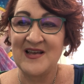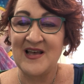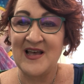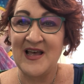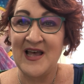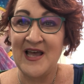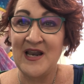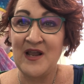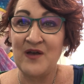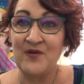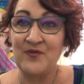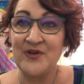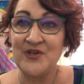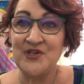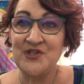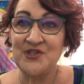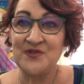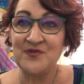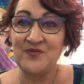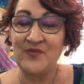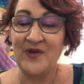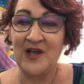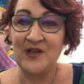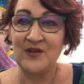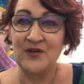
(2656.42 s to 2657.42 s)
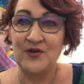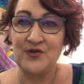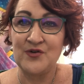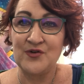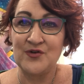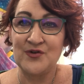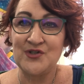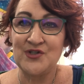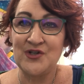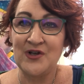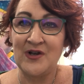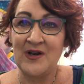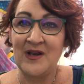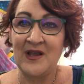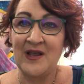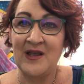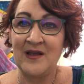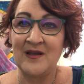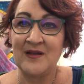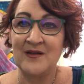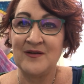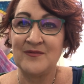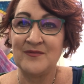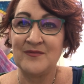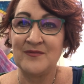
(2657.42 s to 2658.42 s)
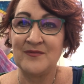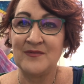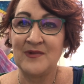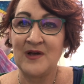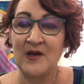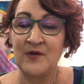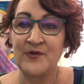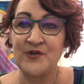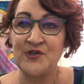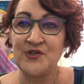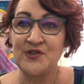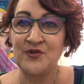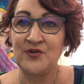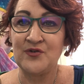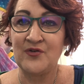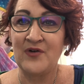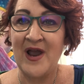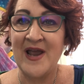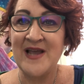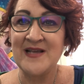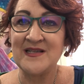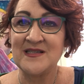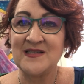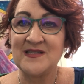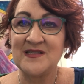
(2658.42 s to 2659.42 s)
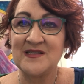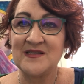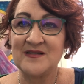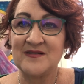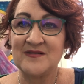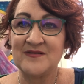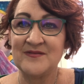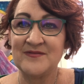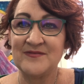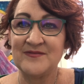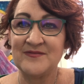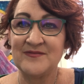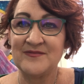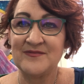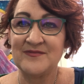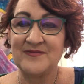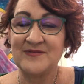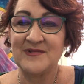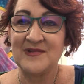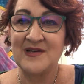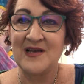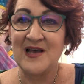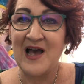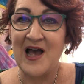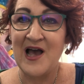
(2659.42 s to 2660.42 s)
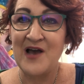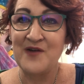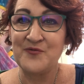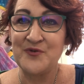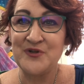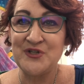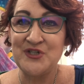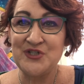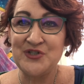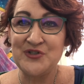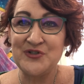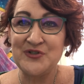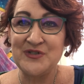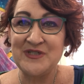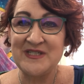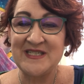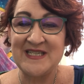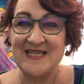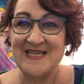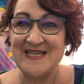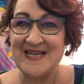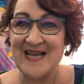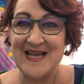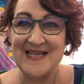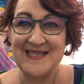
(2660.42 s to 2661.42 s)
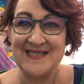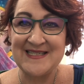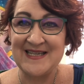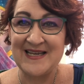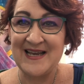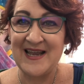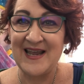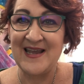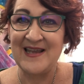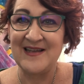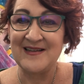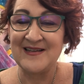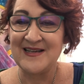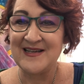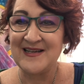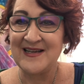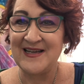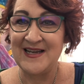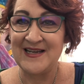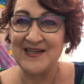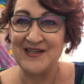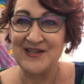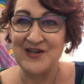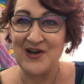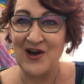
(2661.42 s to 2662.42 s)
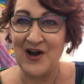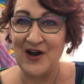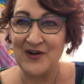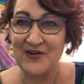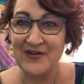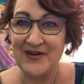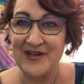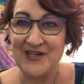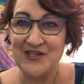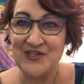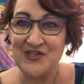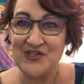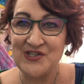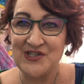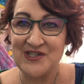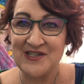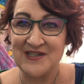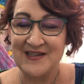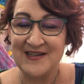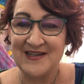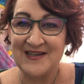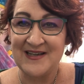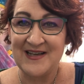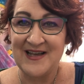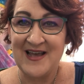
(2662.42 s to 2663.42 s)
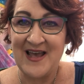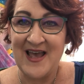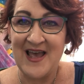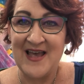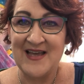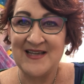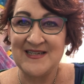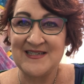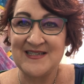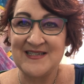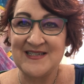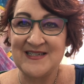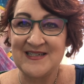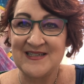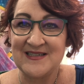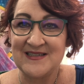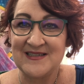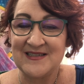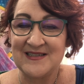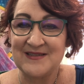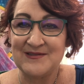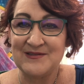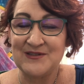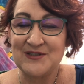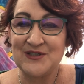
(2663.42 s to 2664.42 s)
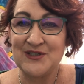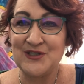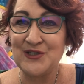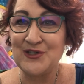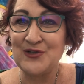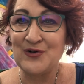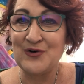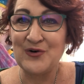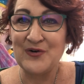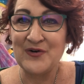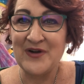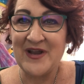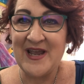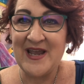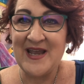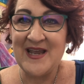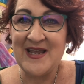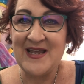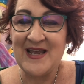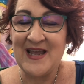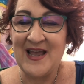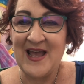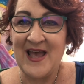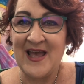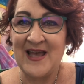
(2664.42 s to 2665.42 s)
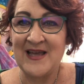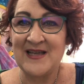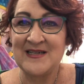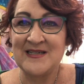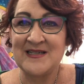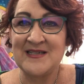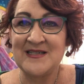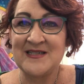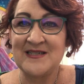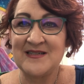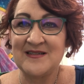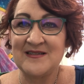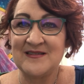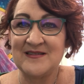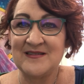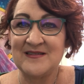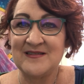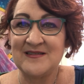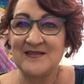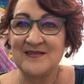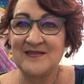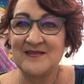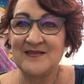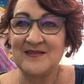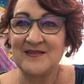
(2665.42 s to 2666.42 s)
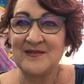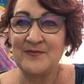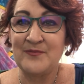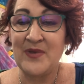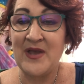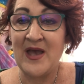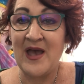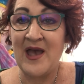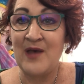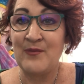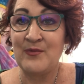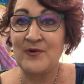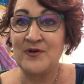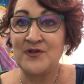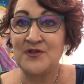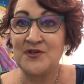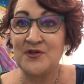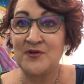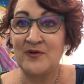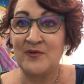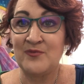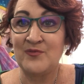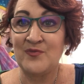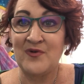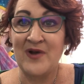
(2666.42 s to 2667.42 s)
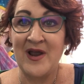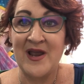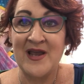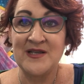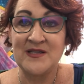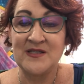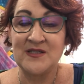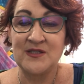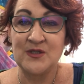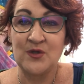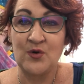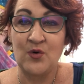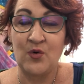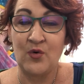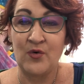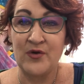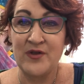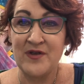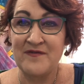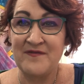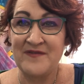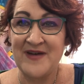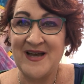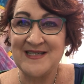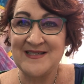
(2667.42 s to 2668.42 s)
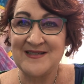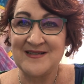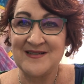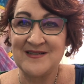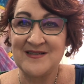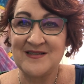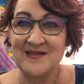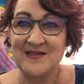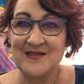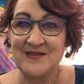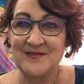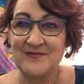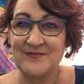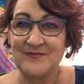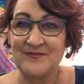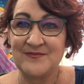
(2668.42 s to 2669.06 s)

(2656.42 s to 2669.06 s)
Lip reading: And I wish you well on your journey. I wish you grace. I wish you tenacity and courage and glory, and be able to embrace all your facets,